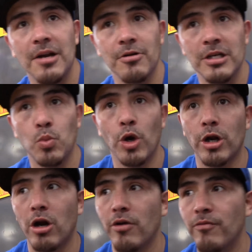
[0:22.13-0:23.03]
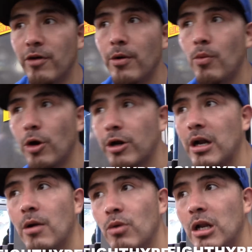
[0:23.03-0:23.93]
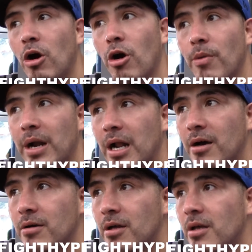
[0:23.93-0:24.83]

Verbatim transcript: I know he's working out very working out really hard right now.